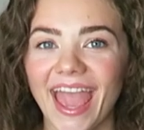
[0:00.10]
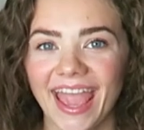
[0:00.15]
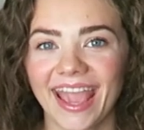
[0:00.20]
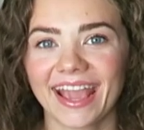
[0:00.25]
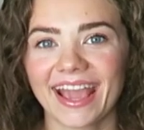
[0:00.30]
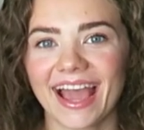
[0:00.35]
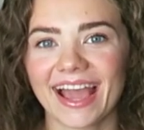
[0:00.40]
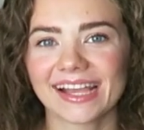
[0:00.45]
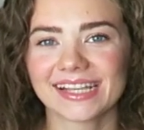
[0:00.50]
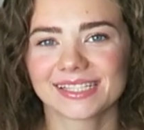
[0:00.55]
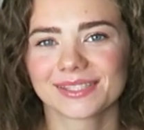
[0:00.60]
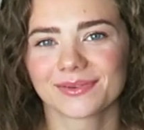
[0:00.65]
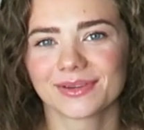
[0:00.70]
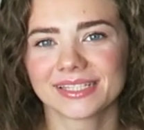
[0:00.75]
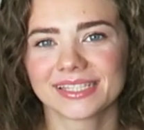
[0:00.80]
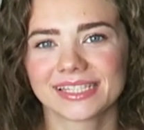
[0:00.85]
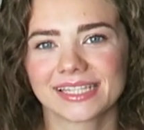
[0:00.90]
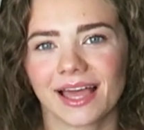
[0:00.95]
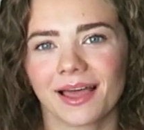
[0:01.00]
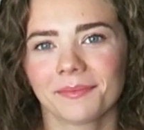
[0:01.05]
Hey guys,
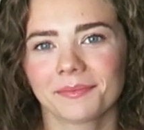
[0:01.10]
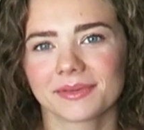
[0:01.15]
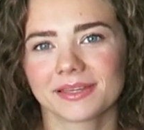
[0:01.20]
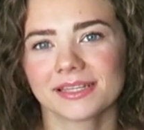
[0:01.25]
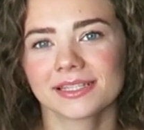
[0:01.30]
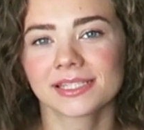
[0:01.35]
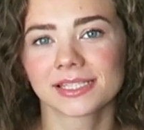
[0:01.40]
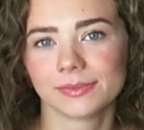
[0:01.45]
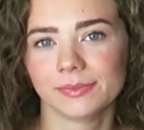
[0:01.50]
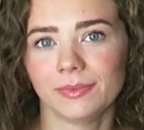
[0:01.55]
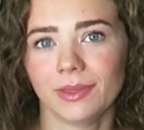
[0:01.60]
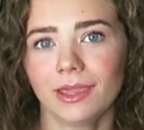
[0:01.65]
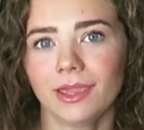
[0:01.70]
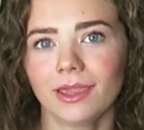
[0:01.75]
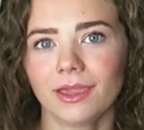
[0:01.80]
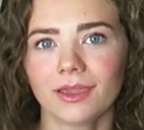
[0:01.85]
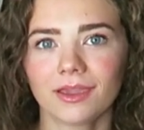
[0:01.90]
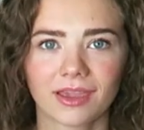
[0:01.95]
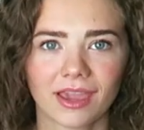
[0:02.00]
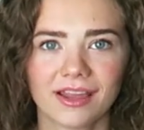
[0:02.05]
what's up? It's
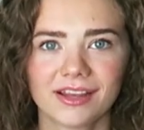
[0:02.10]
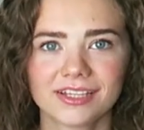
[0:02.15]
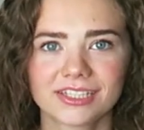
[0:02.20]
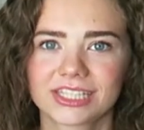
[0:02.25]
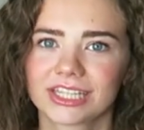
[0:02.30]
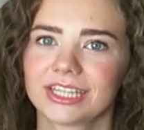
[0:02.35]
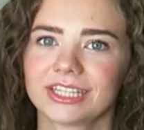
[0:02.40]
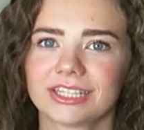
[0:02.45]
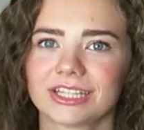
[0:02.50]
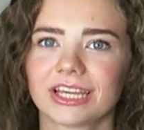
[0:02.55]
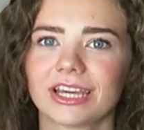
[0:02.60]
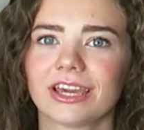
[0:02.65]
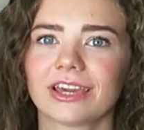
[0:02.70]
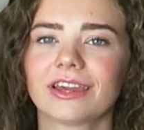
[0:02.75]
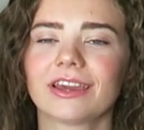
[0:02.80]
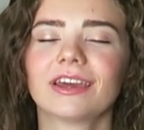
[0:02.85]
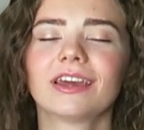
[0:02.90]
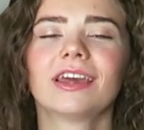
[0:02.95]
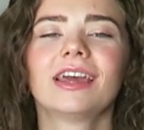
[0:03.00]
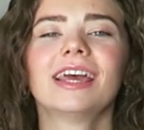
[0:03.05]
me, Katie
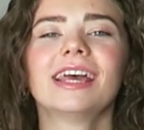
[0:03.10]
Shindig.